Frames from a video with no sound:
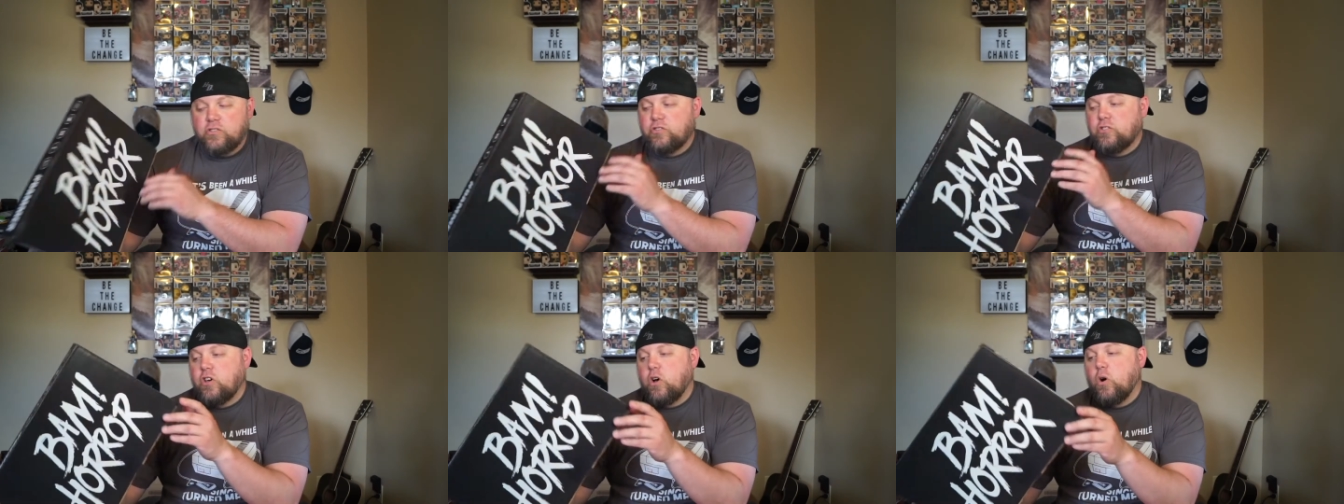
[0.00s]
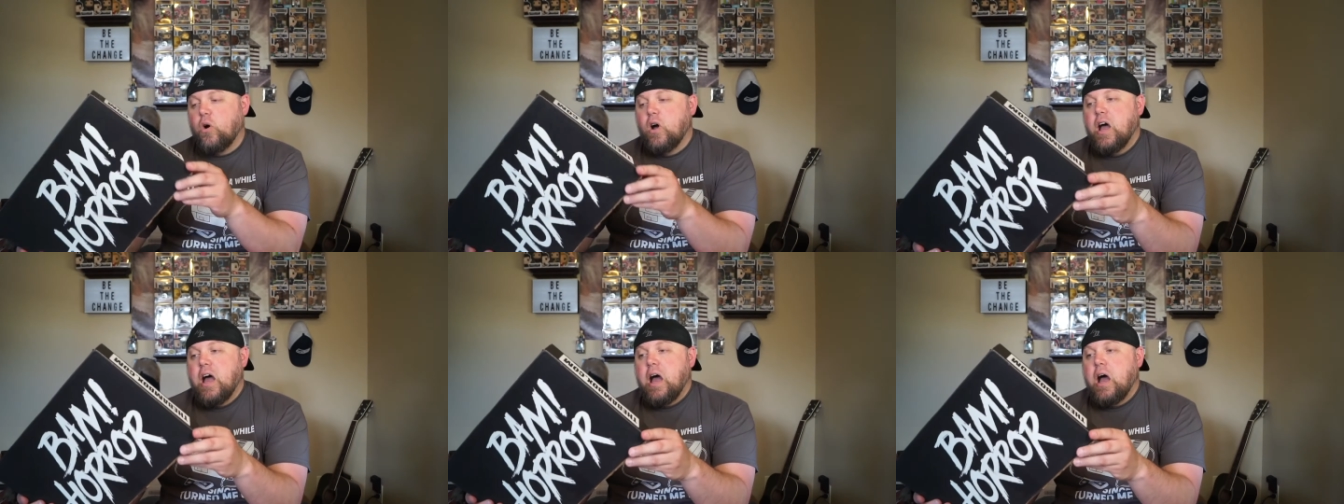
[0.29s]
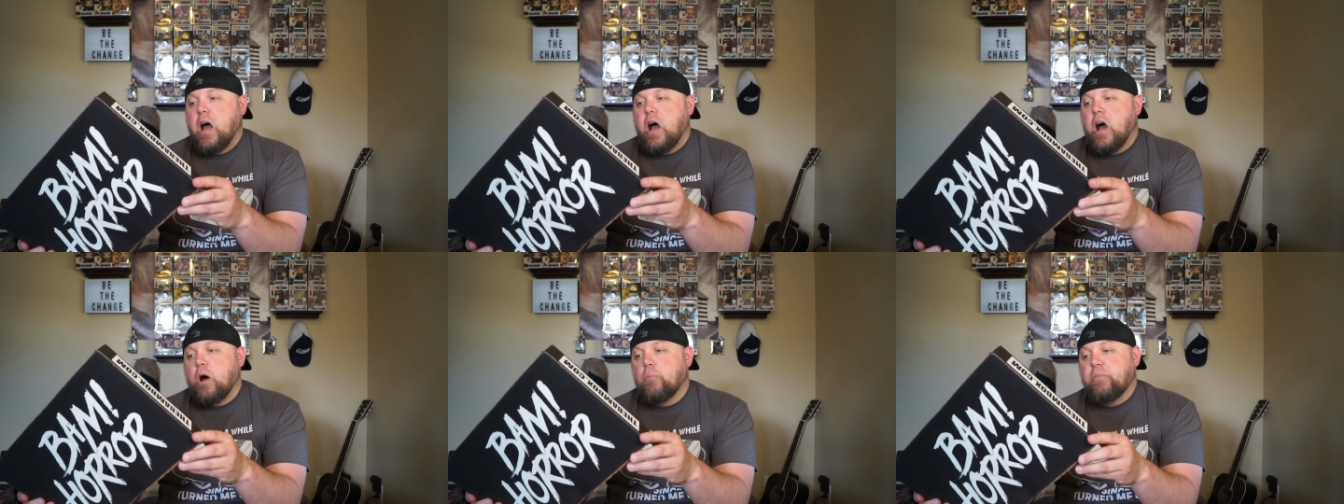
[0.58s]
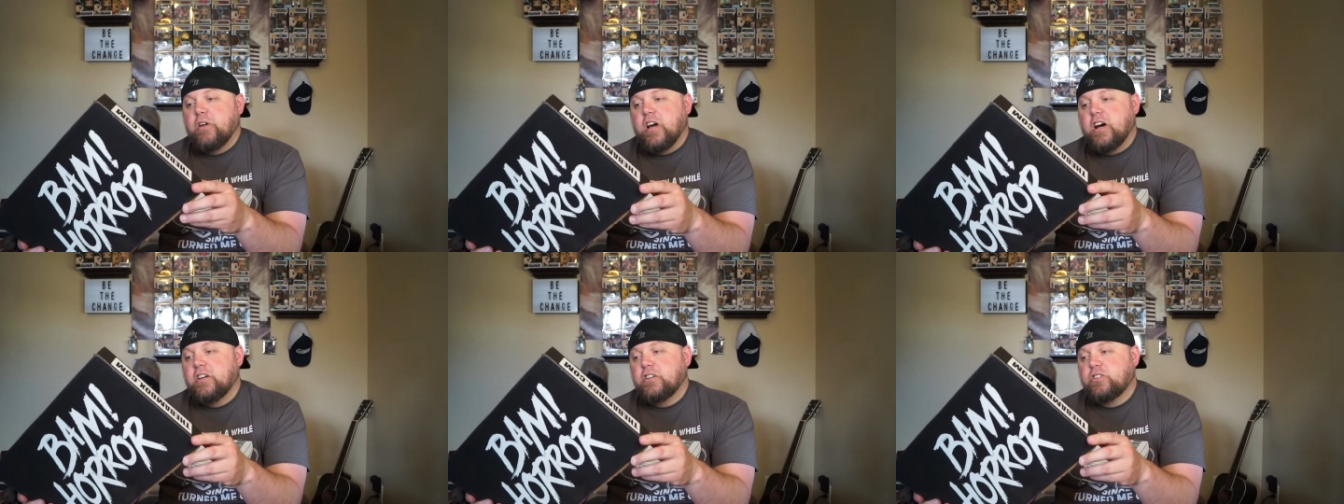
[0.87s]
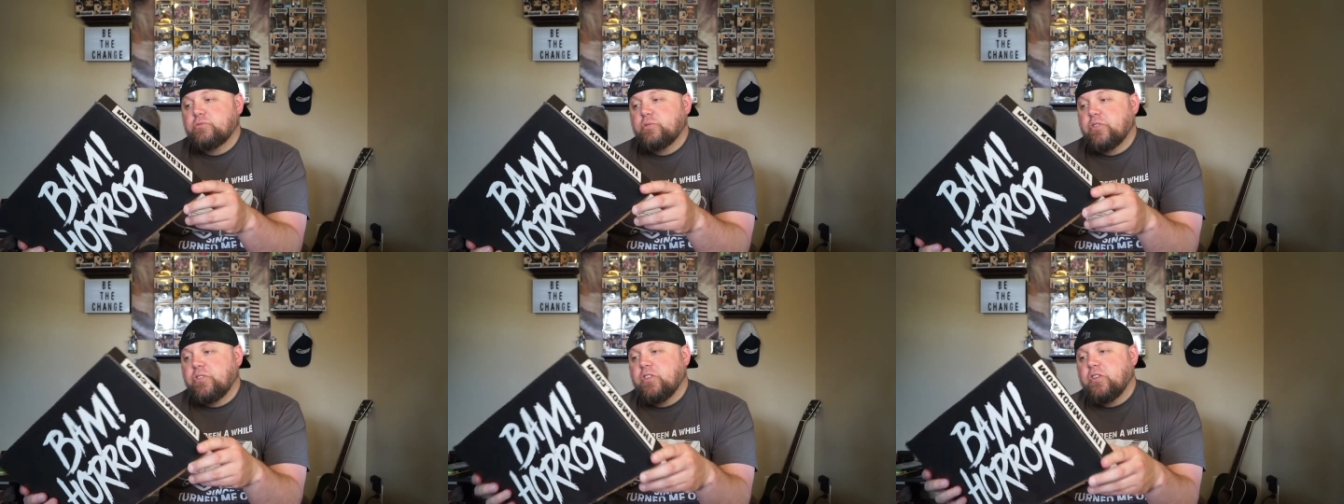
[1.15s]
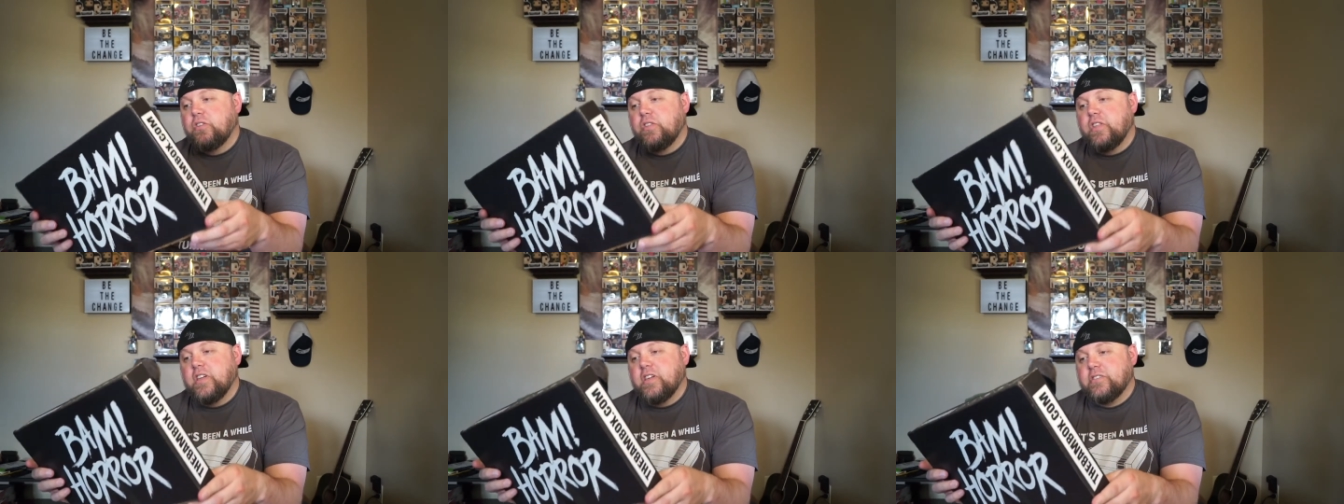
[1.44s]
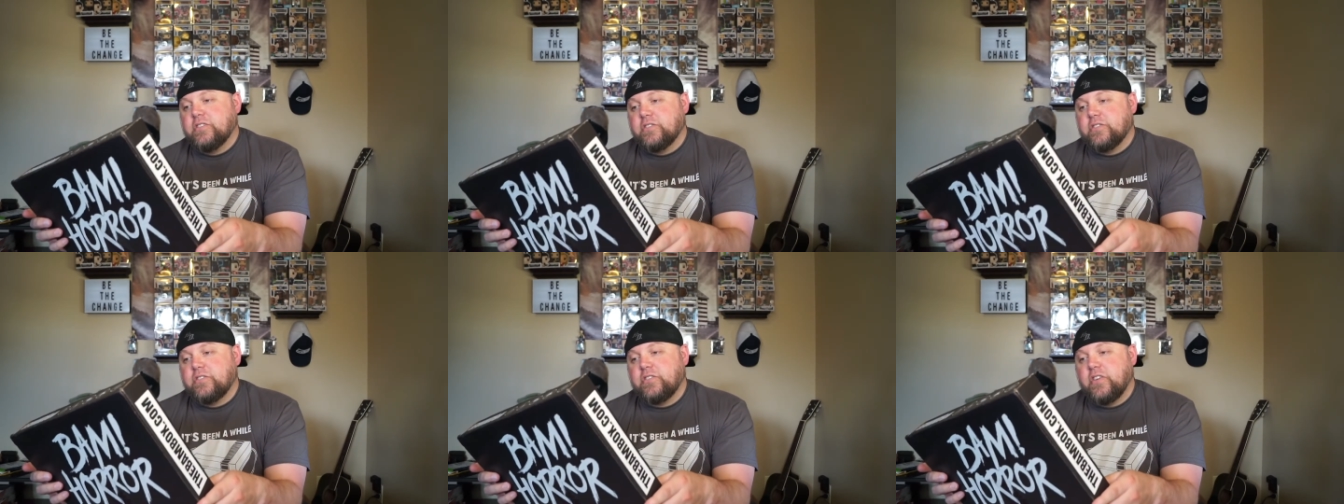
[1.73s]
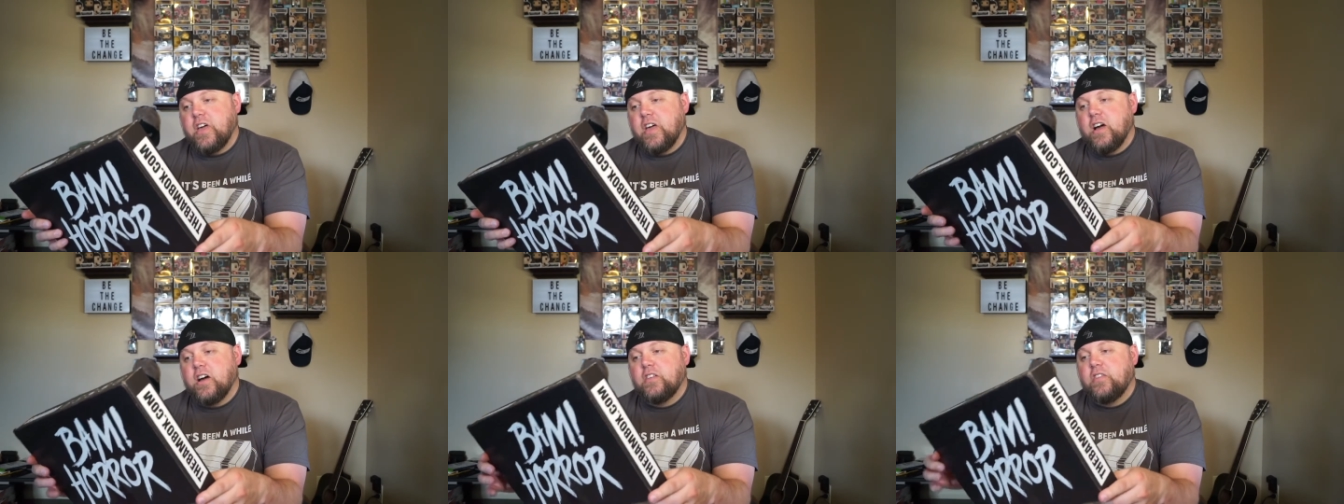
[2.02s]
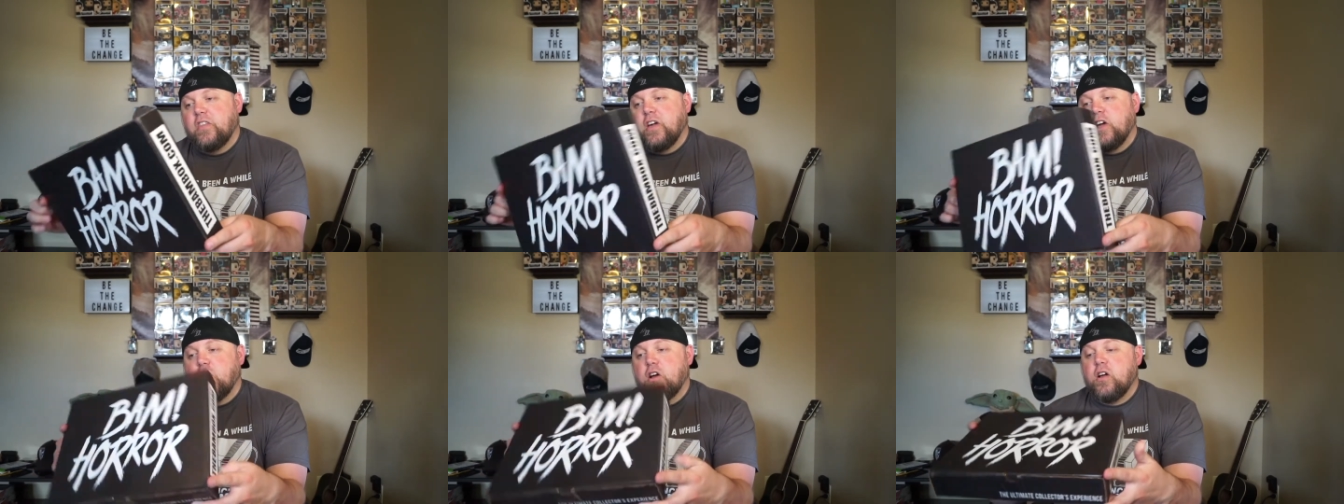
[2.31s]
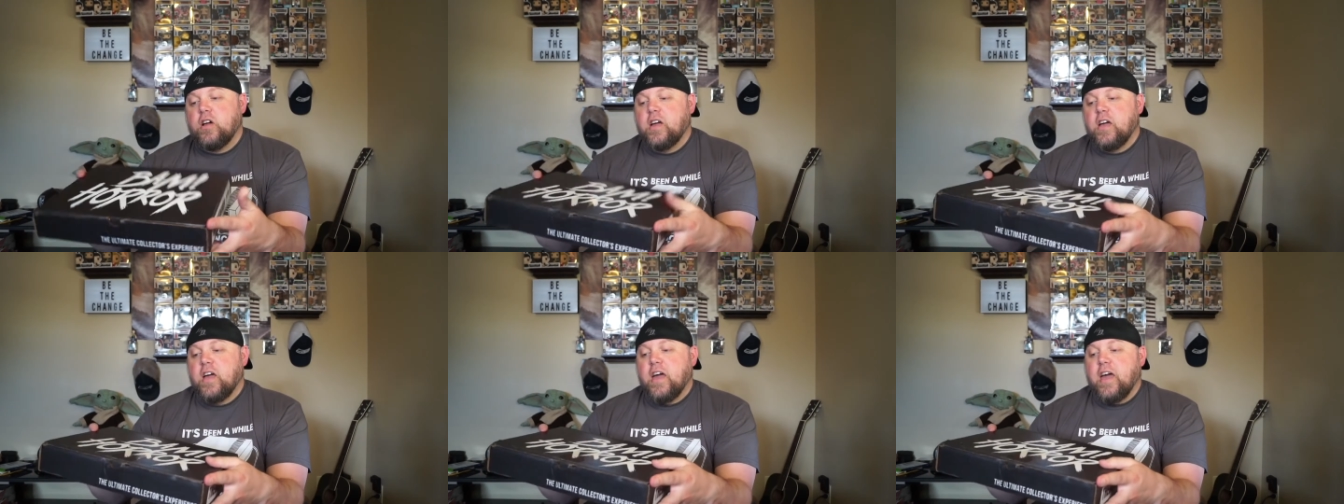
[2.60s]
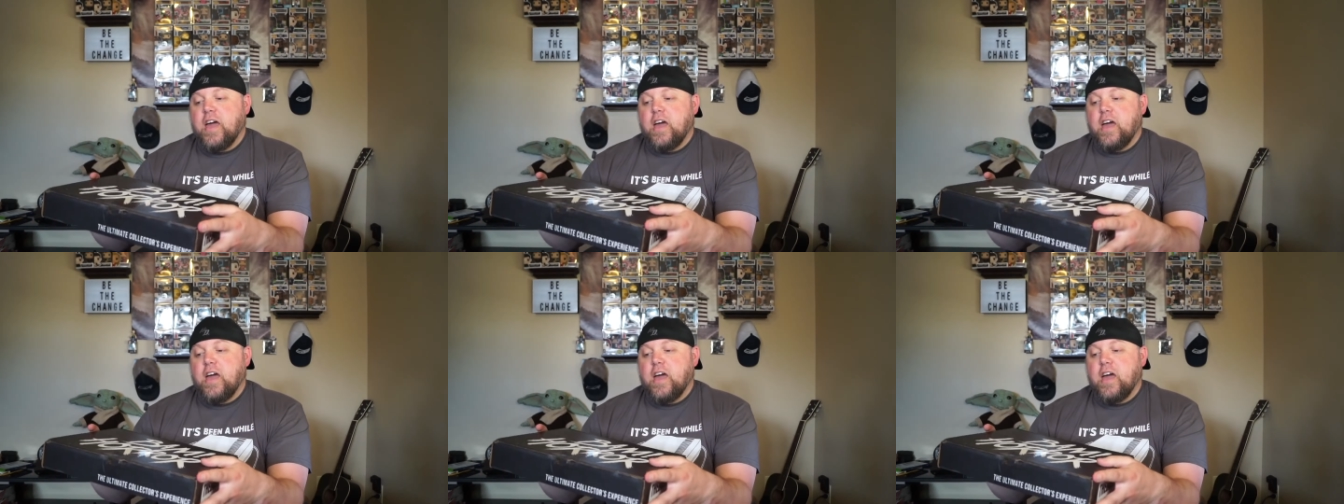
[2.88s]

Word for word: So, I'll be honest with you, it doesn't say on there.